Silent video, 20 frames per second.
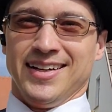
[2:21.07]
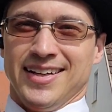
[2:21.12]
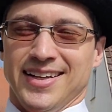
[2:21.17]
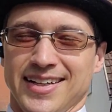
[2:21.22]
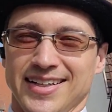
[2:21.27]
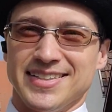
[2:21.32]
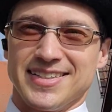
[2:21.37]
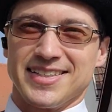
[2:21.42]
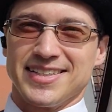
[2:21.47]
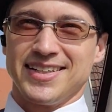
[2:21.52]

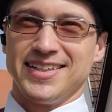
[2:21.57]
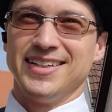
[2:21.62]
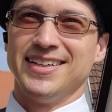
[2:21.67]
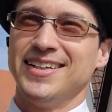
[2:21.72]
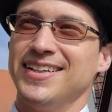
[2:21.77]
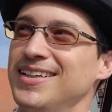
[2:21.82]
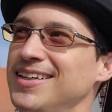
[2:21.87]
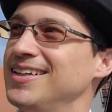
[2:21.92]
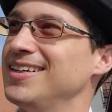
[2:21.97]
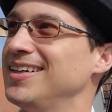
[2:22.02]
It's
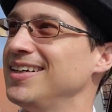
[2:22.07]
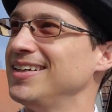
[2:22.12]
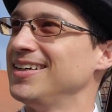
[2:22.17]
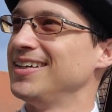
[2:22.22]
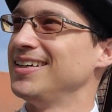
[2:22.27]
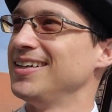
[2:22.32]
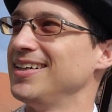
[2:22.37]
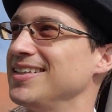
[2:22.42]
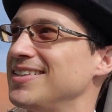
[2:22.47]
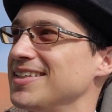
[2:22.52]

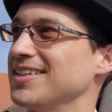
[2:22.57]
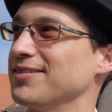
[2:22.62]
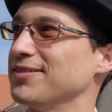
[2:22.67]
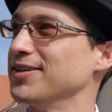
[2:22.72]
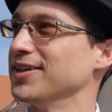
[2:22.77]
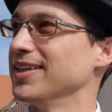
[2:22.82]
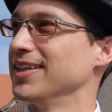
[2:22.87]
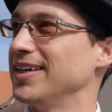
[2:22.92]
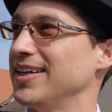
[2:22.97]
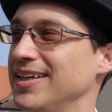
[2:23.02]

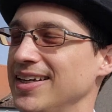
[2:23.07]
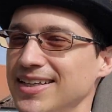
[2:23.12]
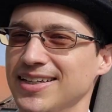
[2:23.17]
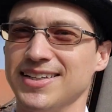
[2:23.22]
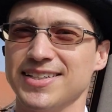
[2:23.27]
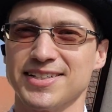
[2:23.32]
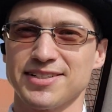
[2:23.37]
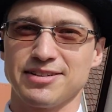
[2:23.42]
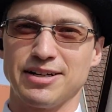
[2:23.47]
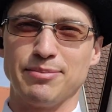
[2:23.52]
really
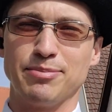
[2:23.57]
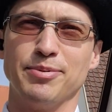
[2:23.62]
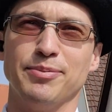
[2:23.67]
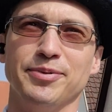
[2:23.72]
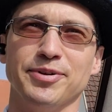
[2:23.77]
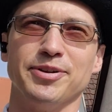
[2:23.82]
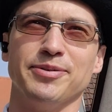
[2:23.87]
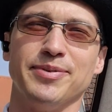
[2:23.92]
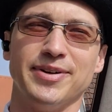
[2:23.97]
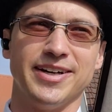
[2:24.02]

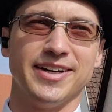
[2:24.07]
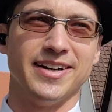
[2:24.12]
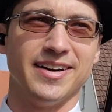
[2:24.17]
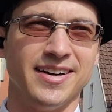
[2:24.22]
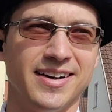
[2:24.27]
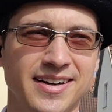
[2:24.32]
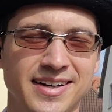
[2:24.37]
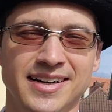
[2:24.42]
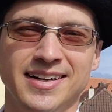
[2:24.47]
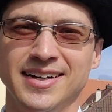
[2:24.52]
indescribable to be here.
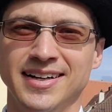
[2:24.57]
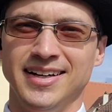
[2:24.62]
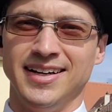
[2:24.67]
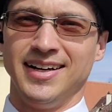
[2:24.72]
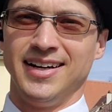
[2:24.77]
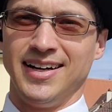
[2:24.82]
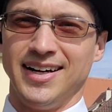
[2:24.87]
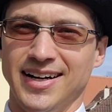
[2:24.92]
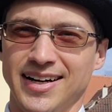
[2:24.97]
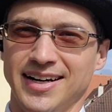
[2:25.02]

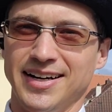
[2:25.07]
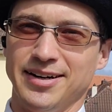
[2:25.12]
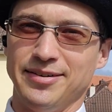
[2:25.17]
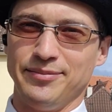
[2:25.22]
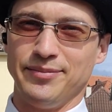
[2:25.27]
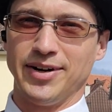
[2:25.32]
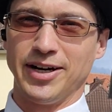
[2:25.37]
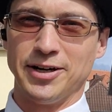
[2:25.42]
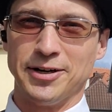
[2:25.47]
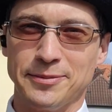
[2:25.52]

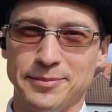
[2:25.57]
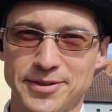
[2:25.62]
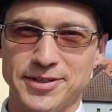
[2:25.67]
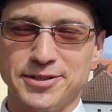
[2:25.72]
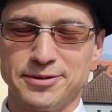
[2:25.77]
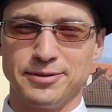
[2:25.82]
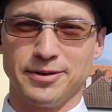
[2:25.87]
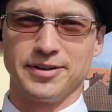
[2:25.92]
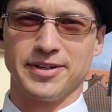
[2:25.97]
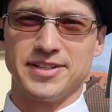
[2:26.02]
I hope that
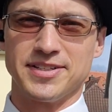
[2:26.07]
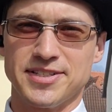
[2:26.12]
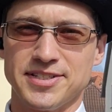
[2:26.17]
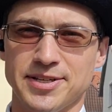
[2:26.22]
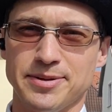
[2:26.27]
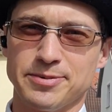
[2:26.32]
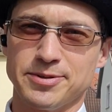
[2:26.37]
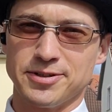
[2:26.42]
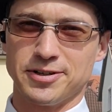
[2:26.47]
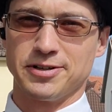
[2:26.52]
you all get
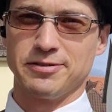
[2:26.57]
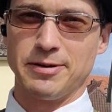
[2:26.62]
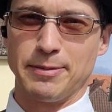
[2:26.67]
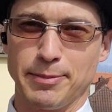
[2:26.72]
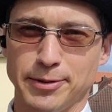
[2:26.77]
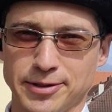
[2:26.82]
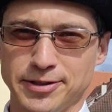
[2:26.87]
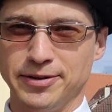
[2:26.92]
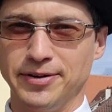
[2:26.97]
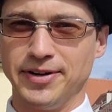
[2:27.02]
some sort of
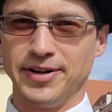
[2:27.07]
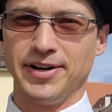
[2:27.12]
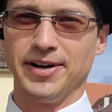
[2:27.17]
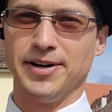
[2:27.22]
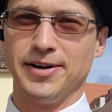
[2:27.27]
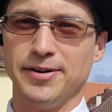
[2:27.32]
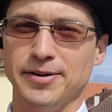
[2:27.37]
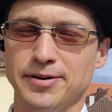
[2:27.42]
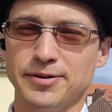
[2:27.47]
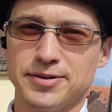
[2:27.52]
opportunity
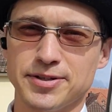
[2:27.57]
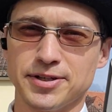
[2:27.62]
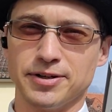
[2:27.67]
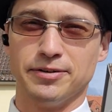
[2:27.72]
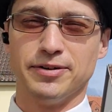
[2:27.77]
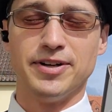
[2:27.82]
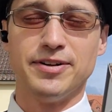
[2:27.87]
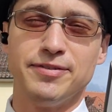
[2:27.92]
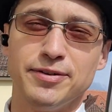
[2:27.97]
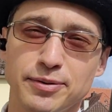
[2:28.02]
to do so.
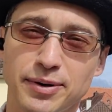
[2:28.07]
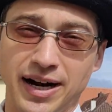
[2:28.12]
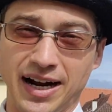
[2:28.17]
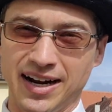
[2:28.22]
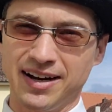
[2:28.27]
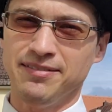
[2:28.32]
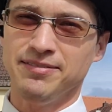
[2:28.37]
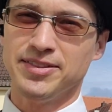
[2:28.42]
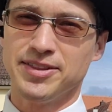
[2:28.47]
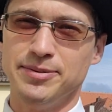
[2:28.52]
If you
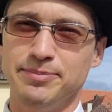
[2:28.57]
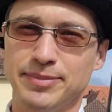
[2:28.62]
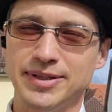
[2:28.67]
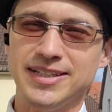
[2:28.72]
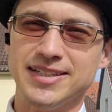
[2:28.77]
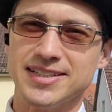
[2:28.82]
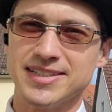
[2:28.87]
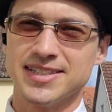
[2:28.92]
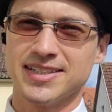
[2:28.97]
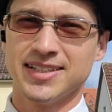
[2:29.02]
have the
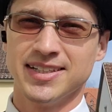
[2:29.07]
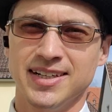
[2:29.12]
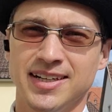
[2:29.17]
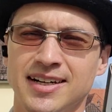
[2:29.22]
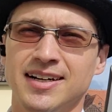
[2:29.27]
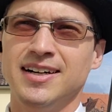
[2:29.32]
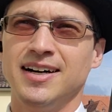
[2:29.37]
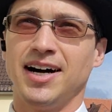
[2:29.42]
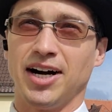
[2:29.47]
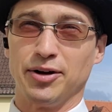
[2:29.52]
means,
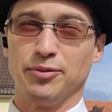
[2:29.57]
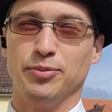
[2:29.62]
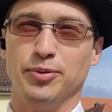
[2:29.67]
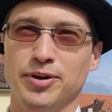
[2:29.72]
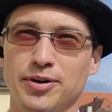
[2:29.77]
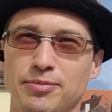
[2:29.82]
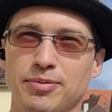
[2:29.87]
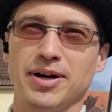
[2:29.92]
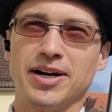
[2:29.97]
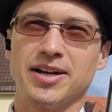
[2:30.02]
I
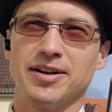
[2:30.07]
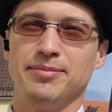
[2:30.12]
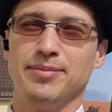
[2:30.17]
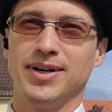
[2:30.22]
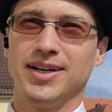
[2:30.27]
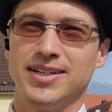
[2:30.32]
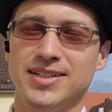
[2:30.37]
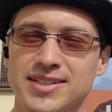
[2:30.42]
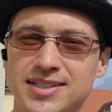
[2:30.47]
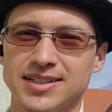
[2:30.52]
would
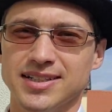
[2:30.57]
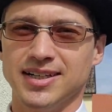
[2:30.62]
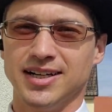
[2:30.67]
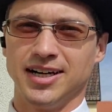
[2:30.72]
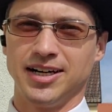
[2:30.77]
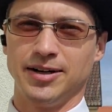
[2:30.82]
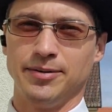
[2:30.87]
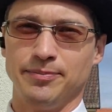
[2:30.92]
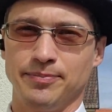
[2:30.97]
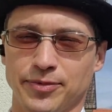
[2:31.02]
recommend,
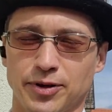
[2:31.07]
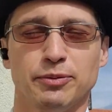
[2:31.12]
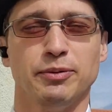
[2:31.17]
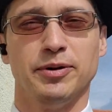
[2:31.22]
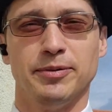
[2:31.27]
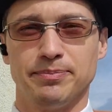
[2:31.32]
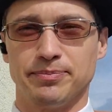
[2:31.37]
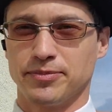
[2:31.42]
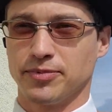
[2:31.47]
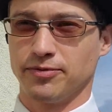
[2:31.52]

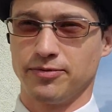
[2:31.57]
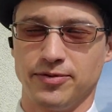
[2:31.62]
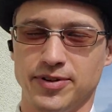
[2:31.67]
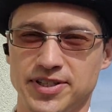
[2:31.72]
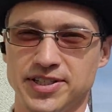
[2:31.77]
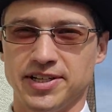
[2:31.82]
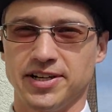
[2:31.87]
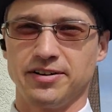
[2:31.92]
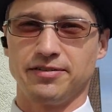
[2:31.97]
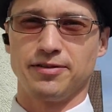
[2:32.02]
well,
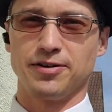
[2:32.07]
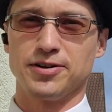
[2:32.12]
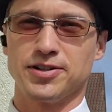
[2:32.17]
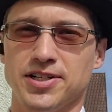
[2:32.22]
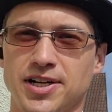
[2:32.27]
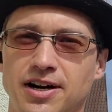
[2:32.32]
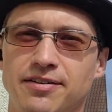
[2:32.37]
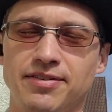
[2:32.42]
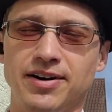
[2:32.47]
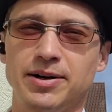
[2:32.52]
visit it first
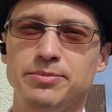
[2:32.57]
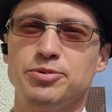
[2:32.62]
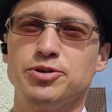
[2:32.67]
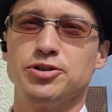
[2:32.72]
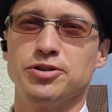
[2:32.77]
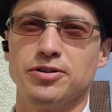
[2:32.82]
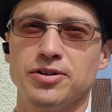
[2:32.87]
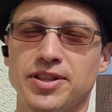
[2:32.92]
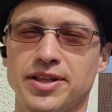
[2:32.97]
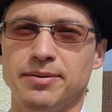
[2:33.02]
off. I'm
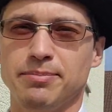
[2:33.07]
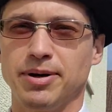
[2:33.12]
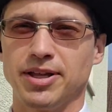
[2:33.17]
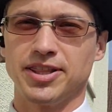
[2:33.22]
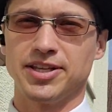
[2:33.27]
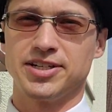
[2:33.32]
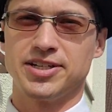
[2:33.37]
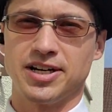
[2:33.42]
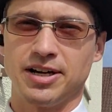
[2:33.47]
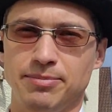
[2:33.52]
sure that by
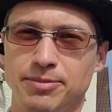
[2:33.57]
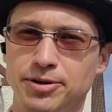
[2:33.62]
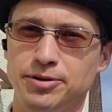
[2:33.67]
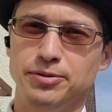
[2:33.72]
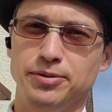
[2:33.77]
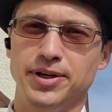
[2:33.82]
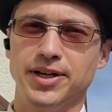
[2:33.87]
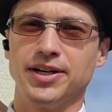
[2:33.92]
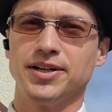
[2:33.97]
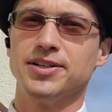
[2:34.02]
the time you
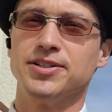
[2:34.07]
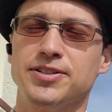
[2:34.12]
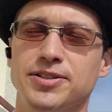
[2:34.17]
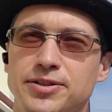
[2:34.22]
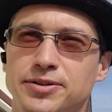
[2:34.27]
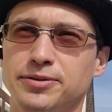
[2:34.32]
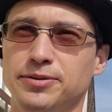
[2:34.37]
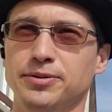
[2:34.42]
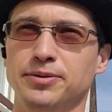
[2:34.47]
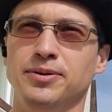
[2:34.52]
get
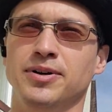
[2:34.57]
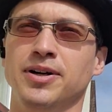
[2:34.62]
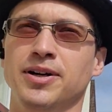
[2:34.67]
to